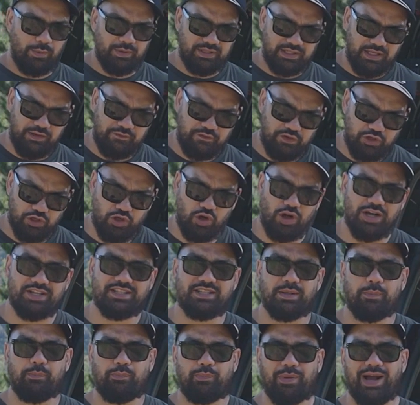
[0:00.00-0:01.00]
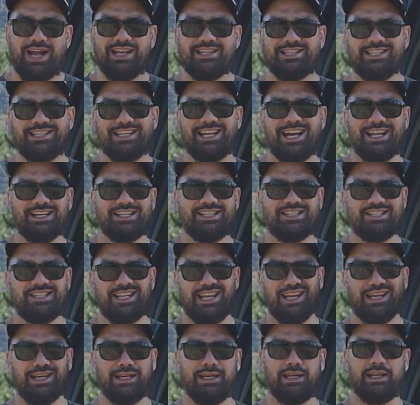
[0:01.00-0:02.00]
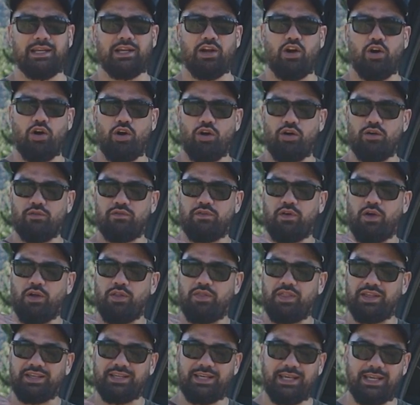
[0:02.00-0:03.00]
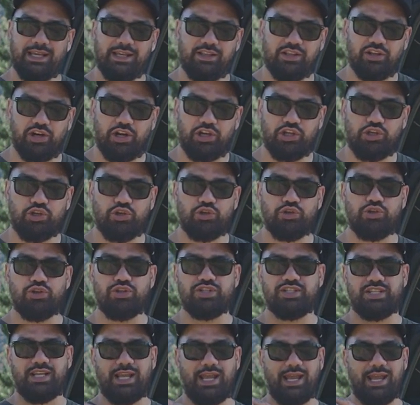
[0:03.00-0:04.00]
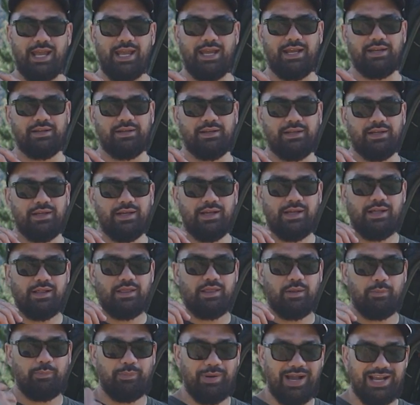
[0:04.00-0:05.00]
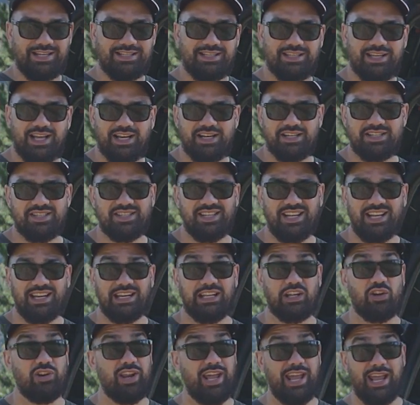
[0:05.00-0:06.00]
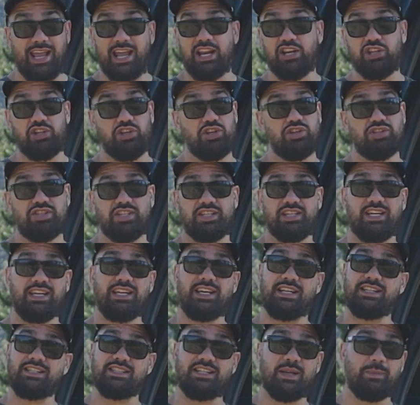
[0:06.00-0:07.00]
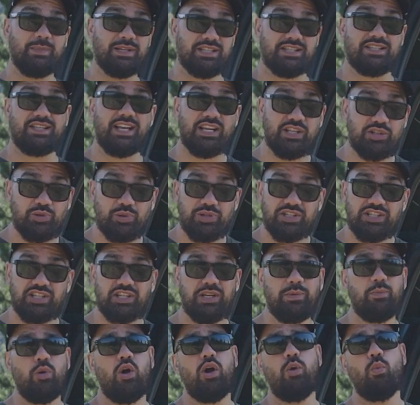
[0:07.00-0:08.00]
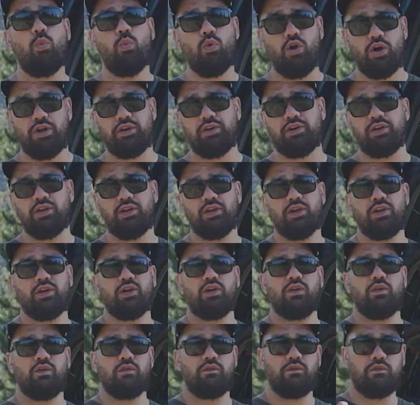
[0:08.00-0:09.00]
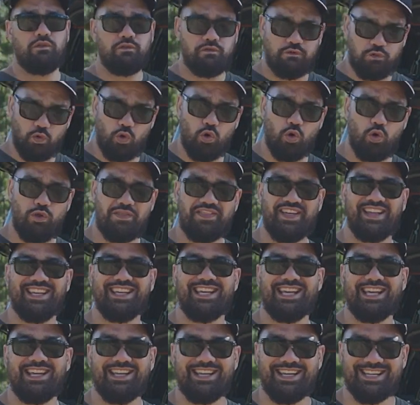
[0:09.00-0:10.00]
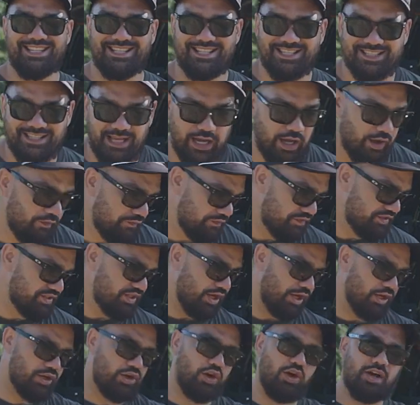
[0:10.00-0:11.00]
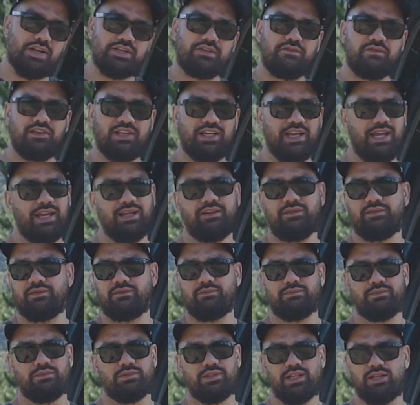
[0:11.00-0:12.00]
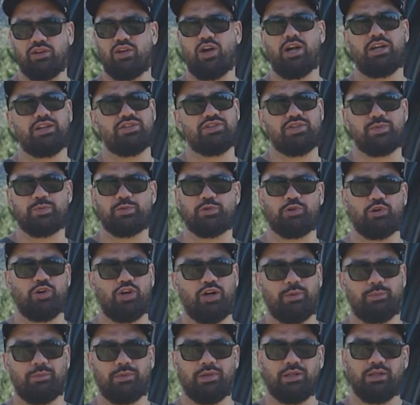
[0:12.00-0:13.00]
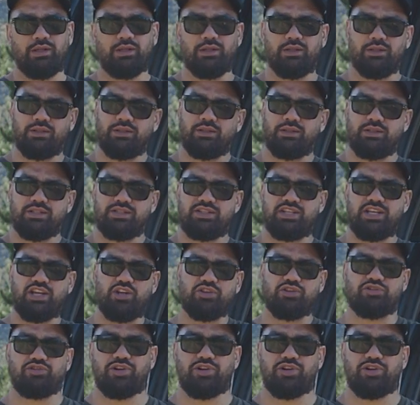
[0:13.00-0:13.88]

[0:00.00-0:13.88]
give you guys the basic understanding of the gear that I use and the basic understanding on how to use the gear and some accessories that you might want for the gear itself. So guys, if you can, like and subscribe. See you on the